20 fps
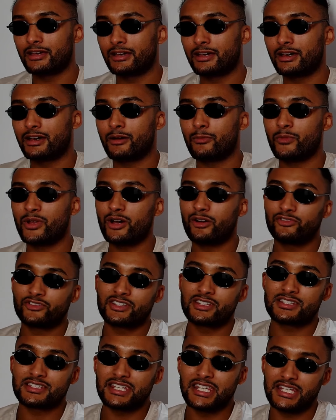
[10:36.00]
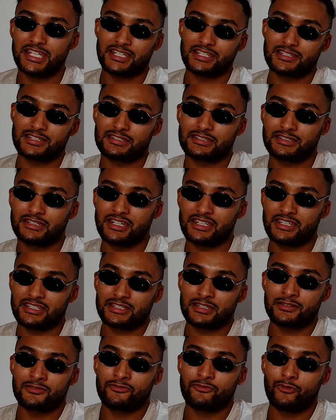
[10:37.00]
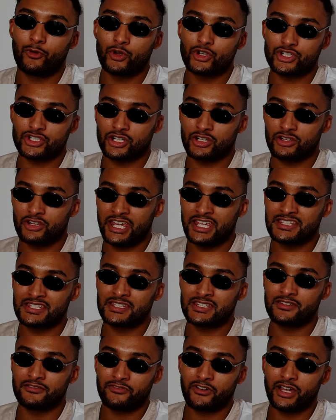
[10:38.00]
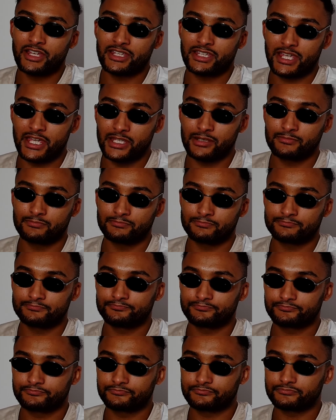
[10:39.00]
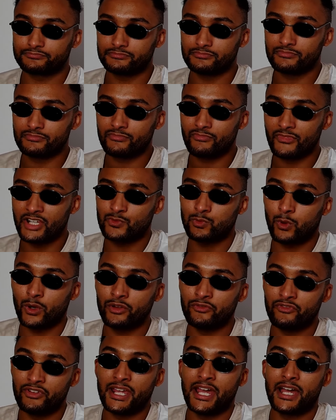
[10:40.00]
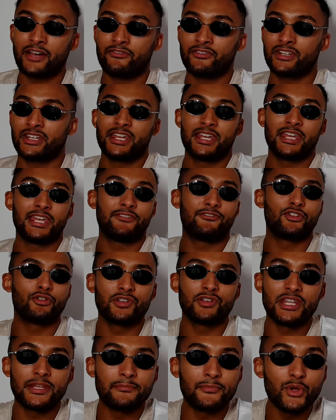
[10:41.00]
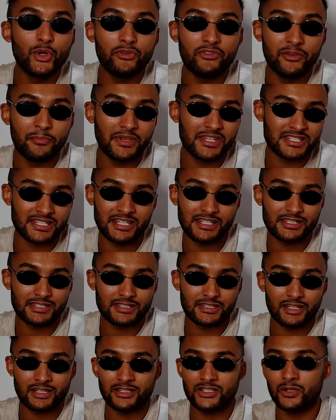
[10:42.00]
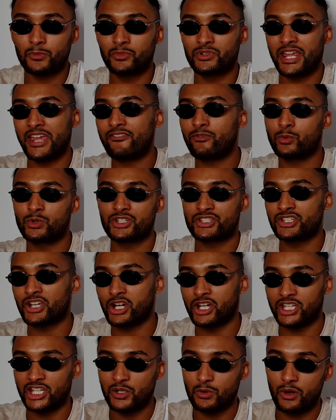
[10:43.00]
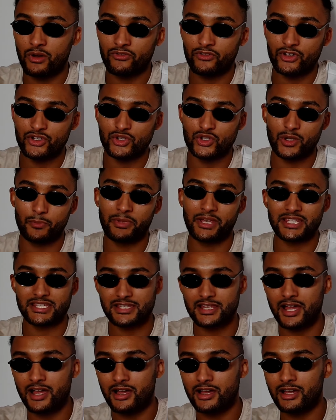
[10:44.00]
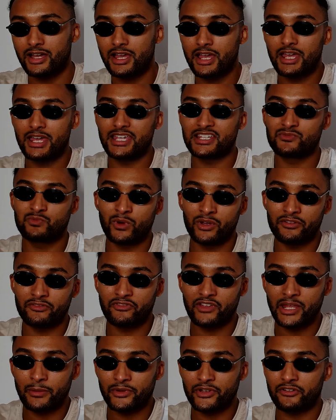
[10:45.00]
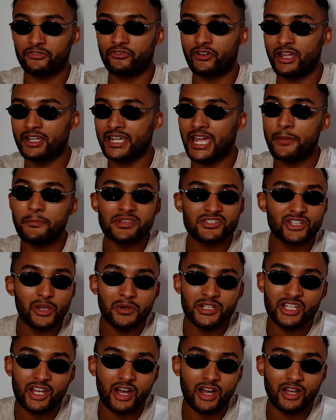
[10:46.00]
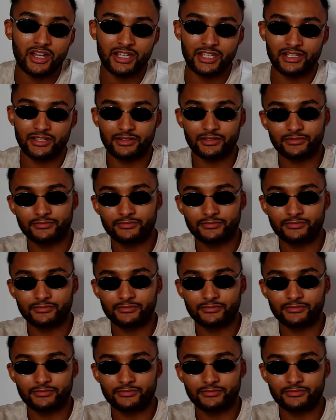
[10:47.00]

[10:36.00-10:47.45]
And we often see this, and it's unfortunate that he's in the fight game. It's one thing if you're in the movie business and everyone's sucking you off because you're the big star, it's one thing, but the fight game, there's nowhere to hide.